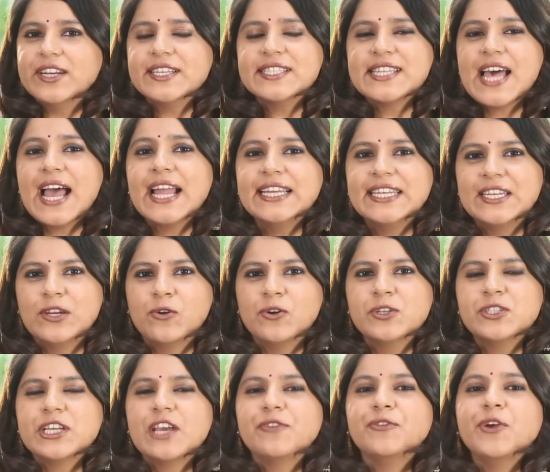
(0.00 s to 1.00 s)
On a side
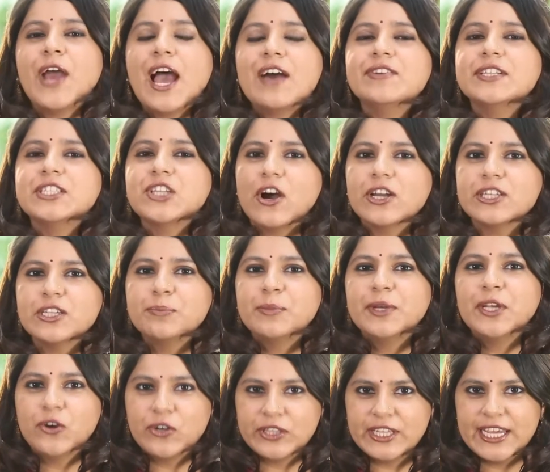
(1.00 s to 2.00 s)
note, if you have a daughter
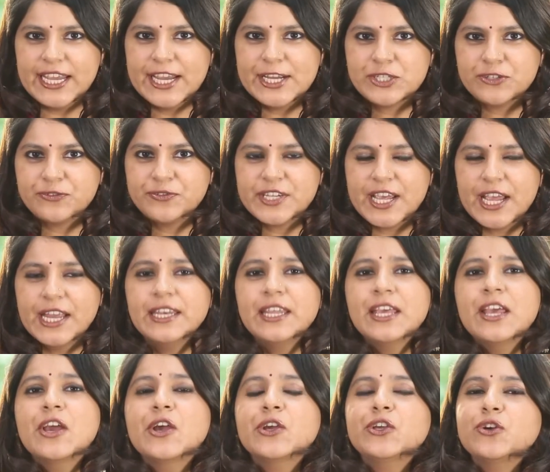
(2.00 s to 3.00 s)
below the age of ten,
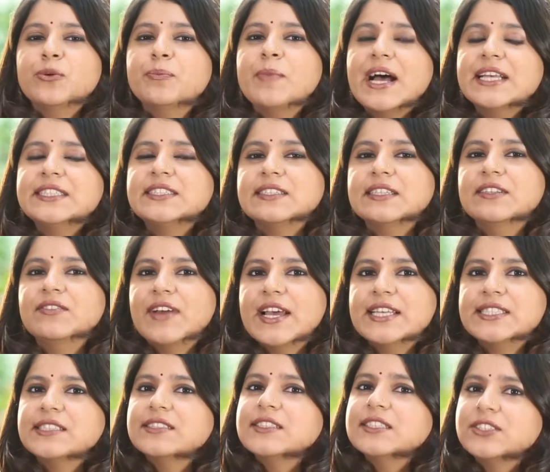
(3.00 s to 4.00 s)
you must
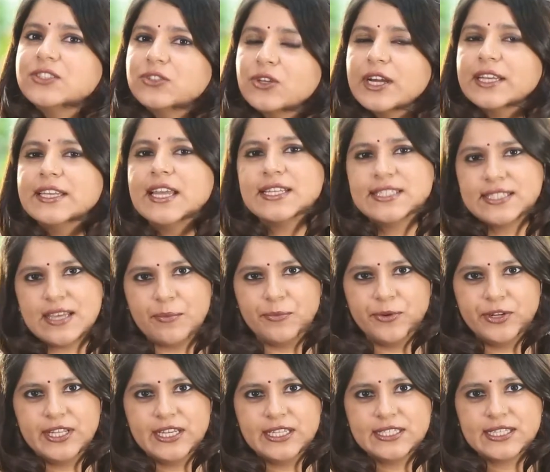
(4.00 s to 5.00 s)
invest in the Sukanya
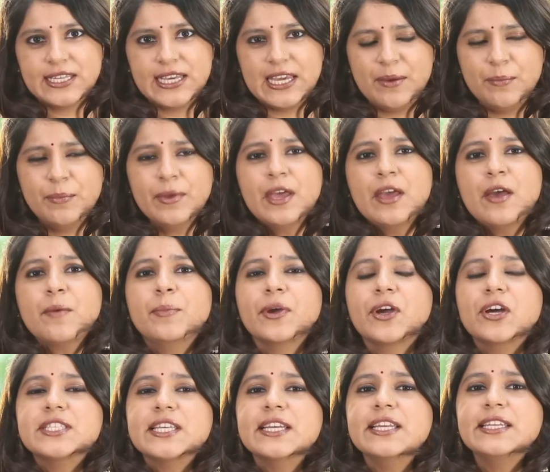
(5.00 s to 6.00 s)
Samridhi Scheme
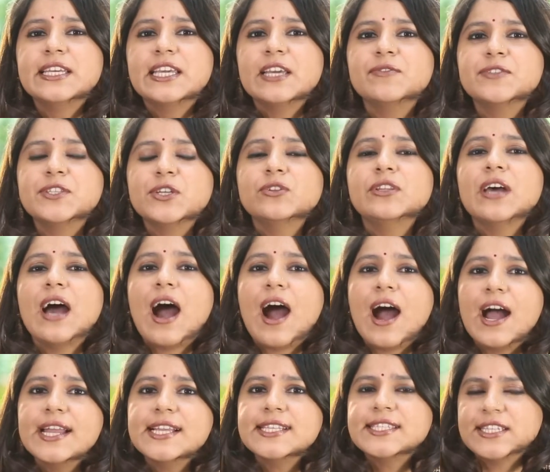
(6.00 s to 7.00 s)
because it gives you the
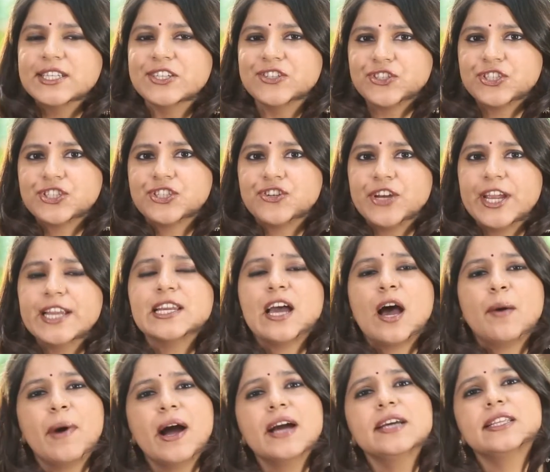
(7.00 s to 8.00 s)
highest interest rate
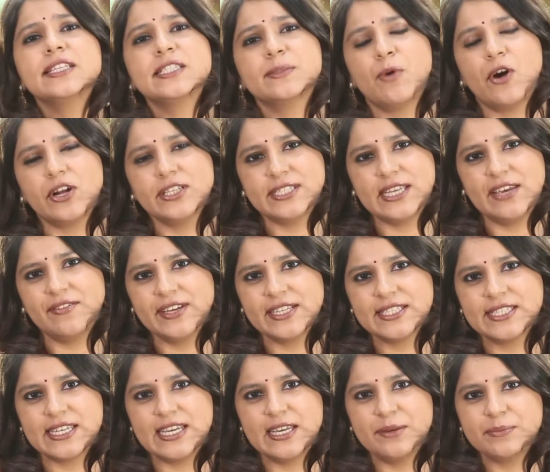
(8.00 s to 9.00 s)
among the small
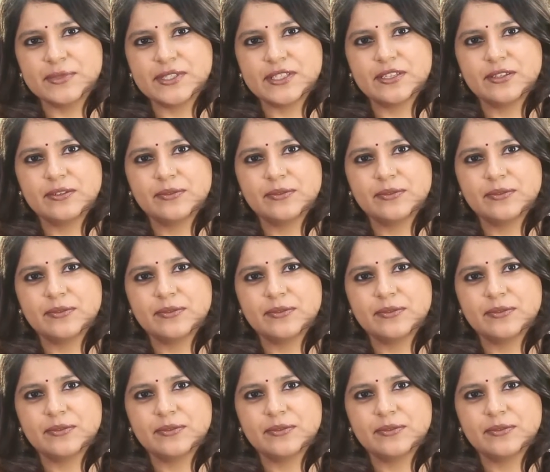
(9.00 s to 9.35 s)
saving schemes.